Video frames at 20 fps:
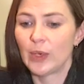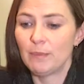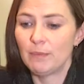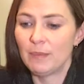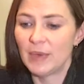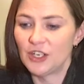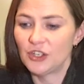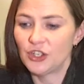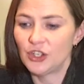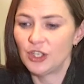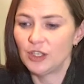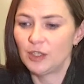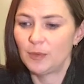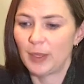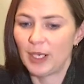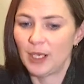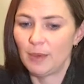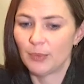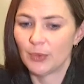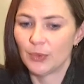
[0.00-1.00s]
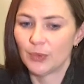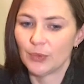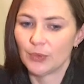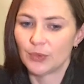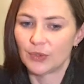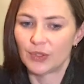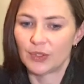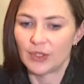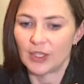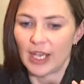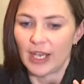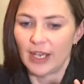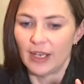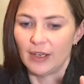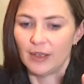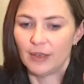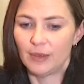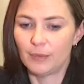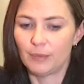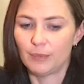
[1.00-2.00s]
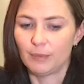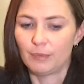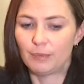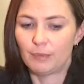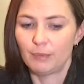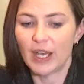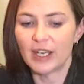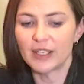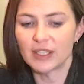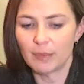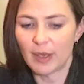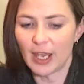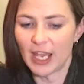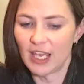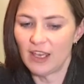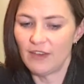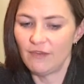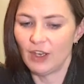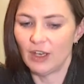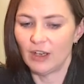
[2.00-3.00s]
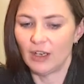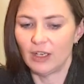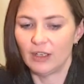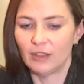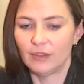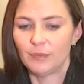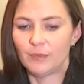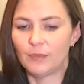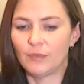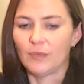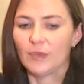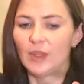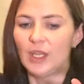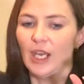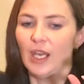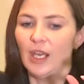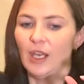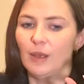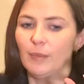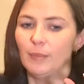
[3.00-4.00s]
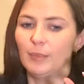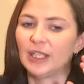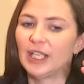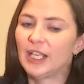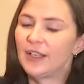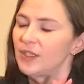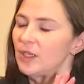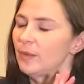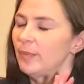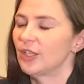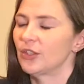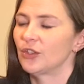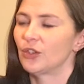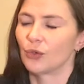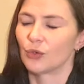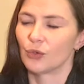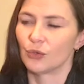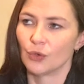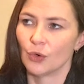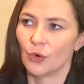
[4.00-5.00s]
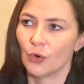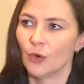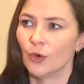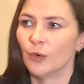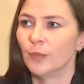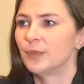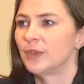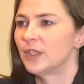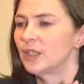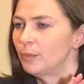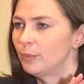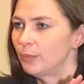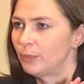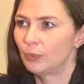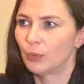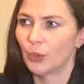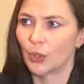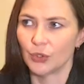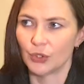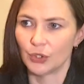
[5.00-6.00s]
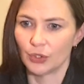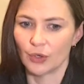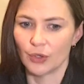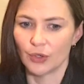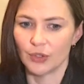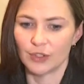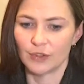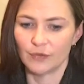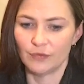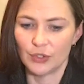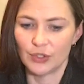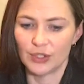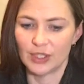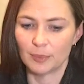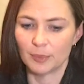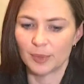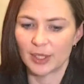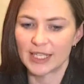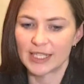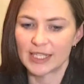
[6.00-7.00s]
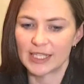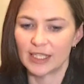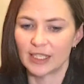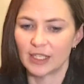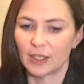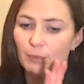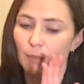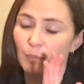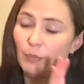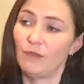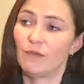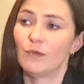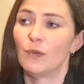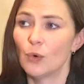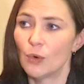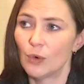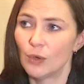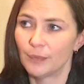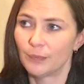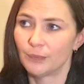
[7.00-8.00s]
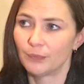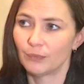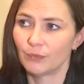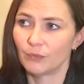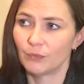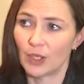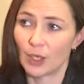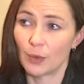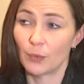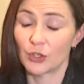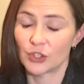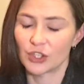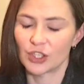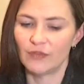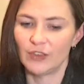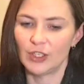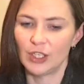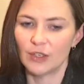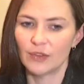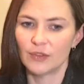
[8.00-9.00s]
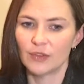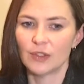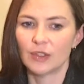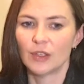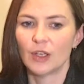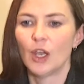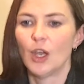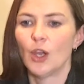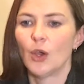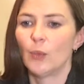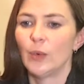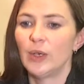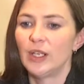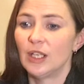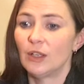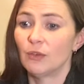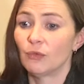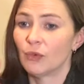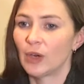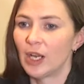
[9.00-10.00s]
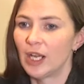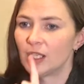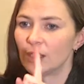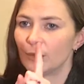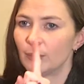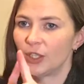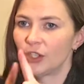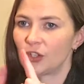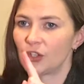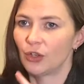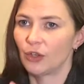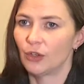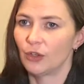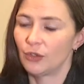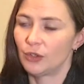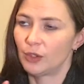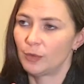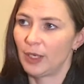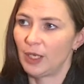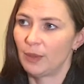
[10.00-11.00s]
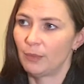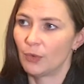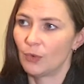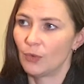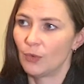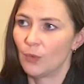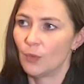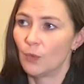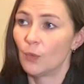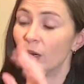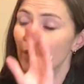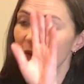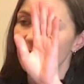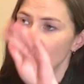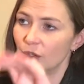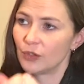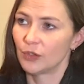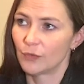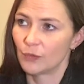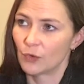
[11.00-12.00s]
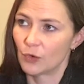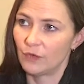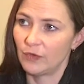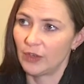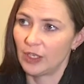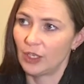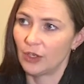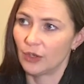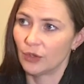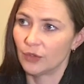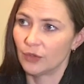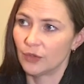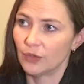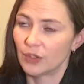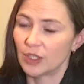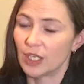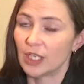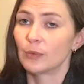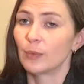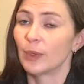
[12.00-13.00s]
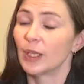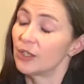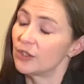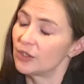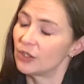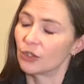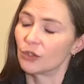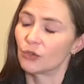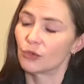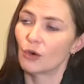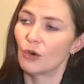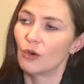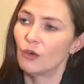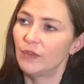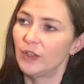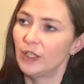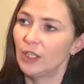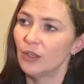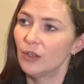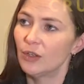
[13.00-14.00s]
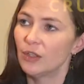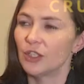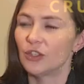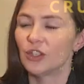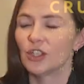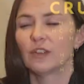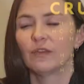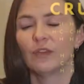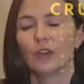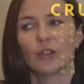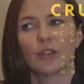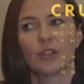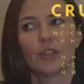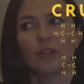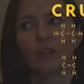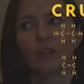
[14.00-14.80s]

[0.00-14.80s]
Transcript: measured people's past behaviour, their beliefs about social norms, the pros and cons of using plastic before they watched the videos. We then randomly showed people one of those 4 videos as well as a control video that just focused